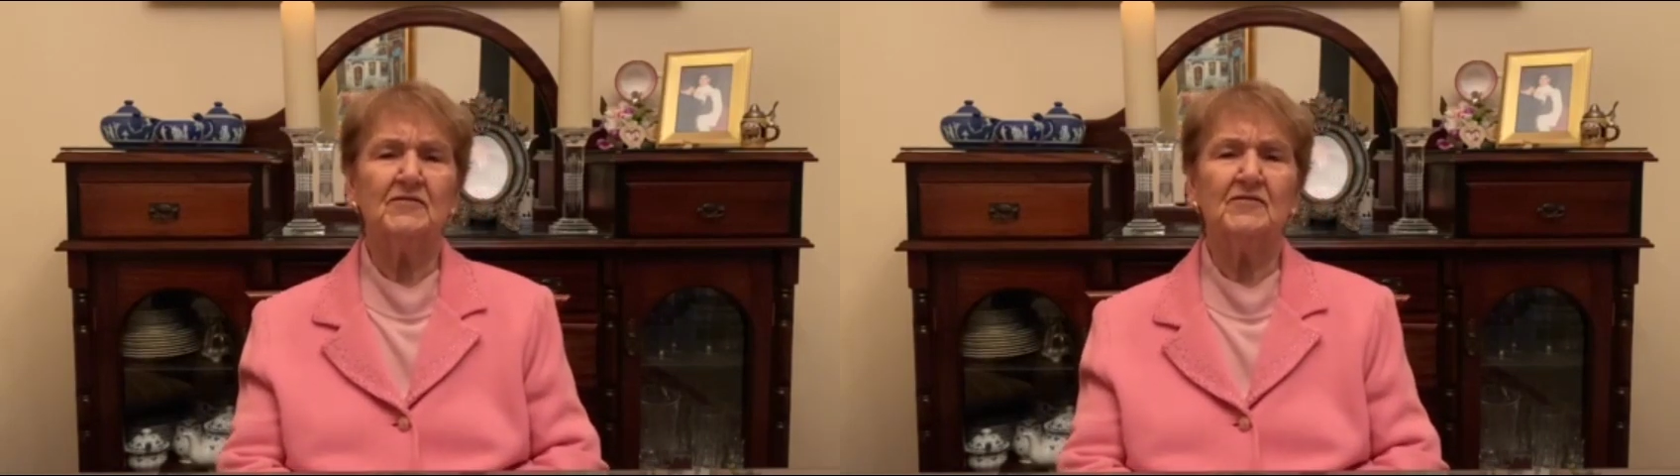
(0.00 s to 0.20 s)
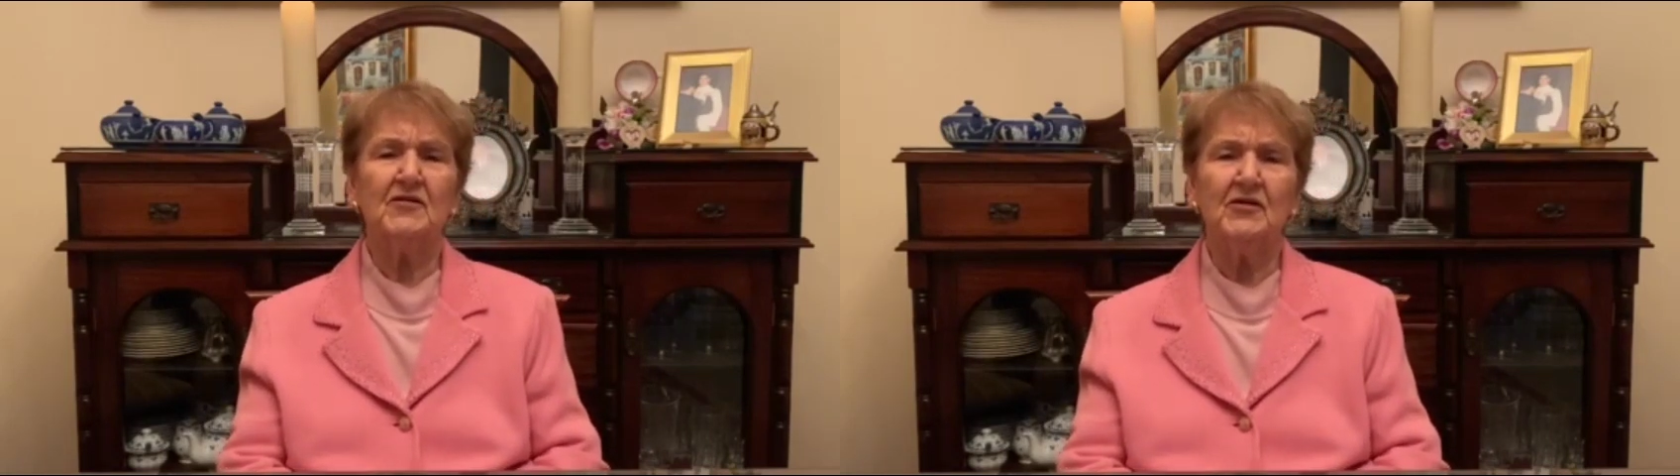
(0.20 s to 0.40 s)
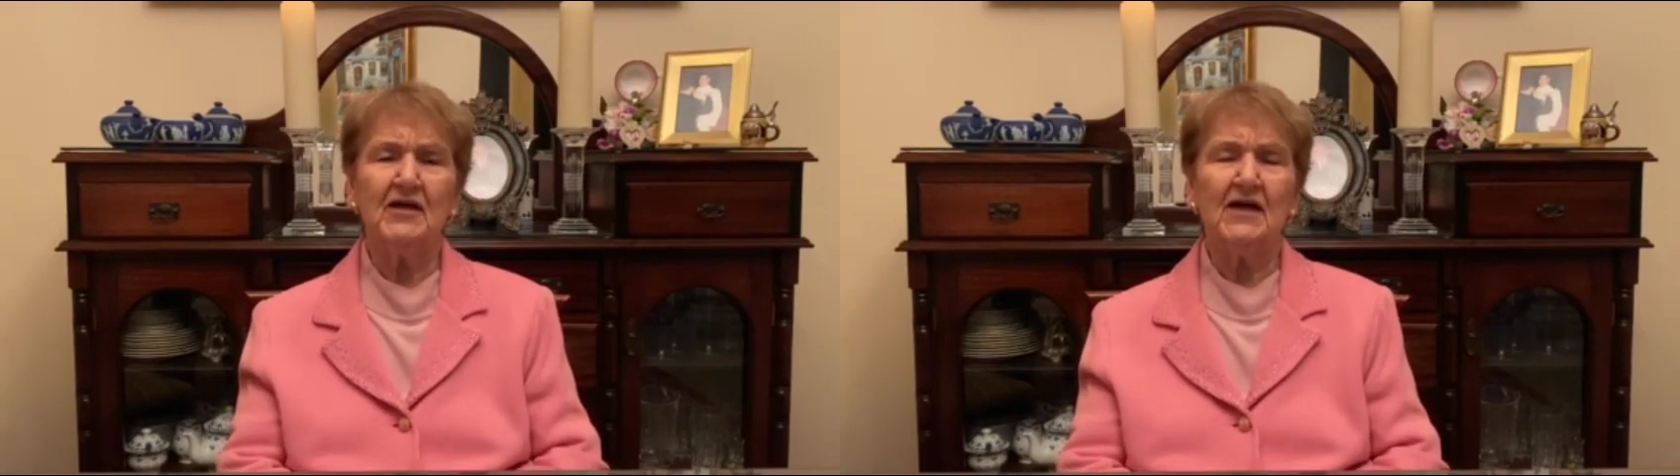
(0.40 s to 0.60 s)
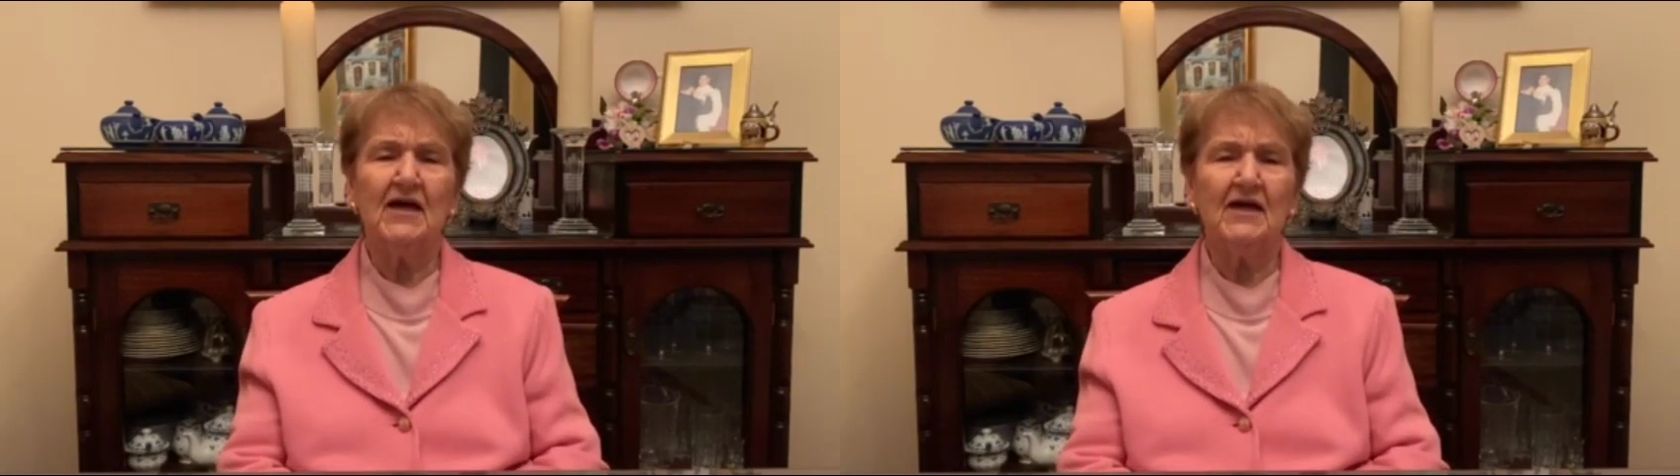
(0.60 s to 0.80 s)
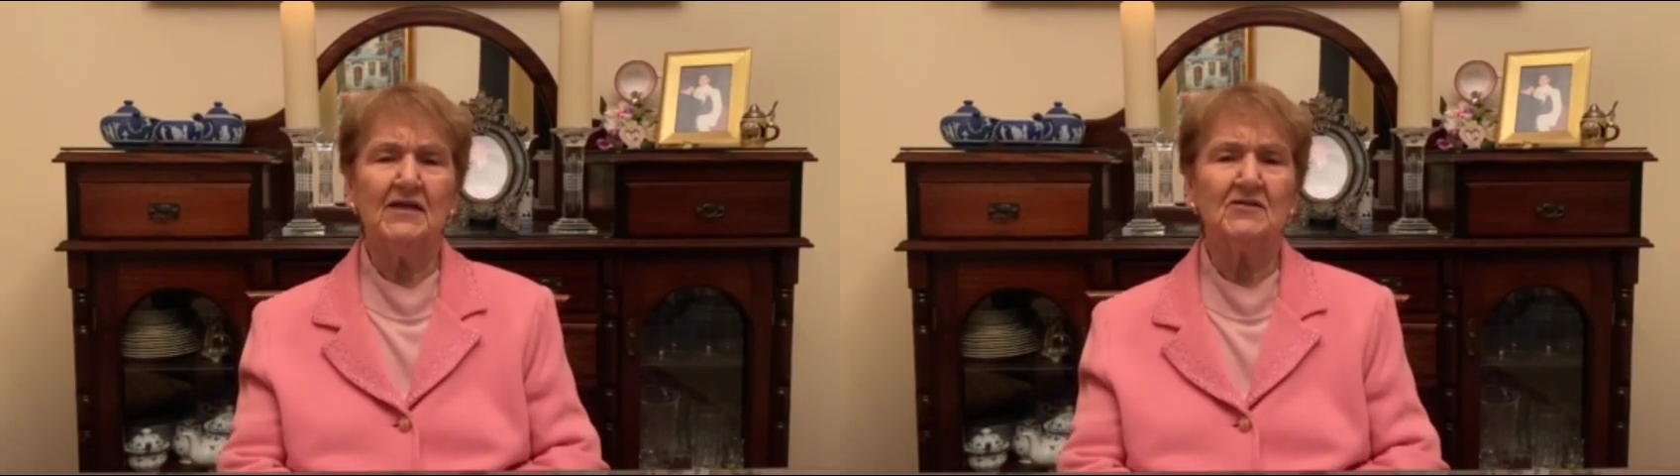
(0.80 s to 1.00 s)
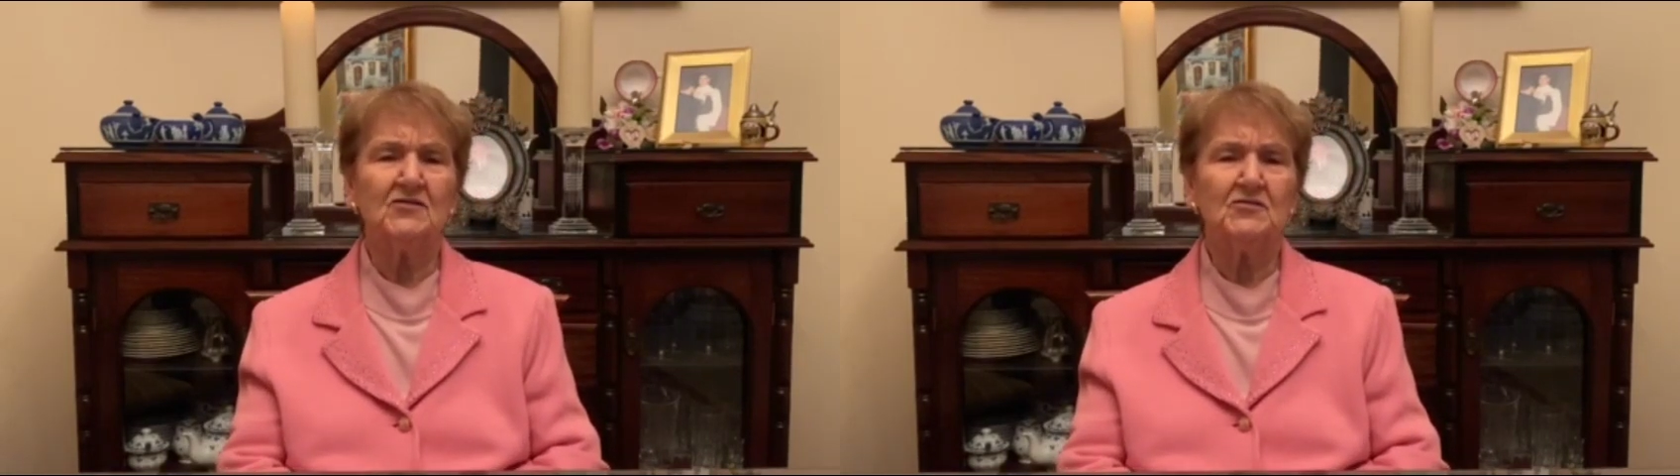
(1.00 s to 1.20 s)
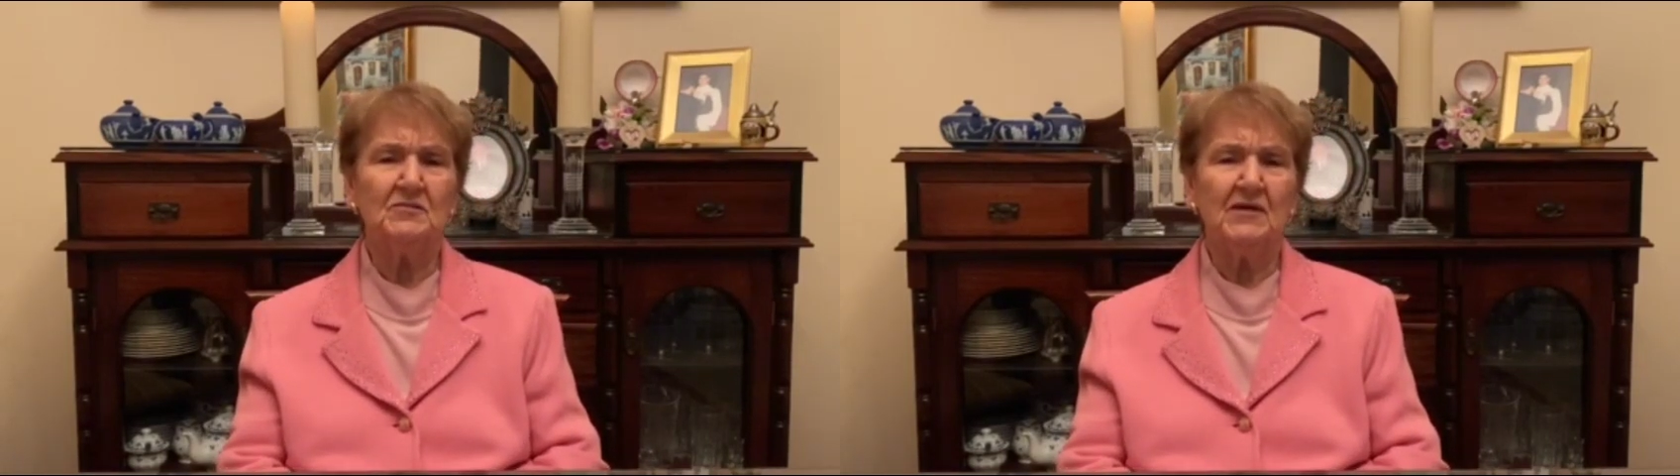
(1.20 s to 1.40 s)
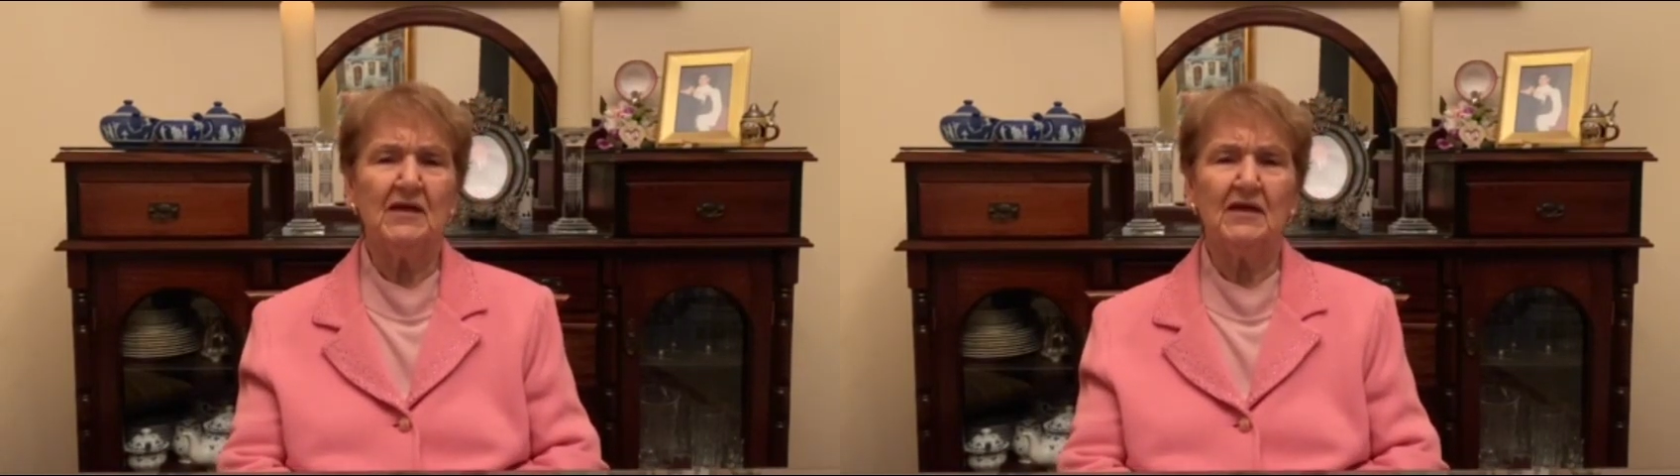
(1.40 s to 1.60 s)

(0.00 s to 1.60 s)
very kind to me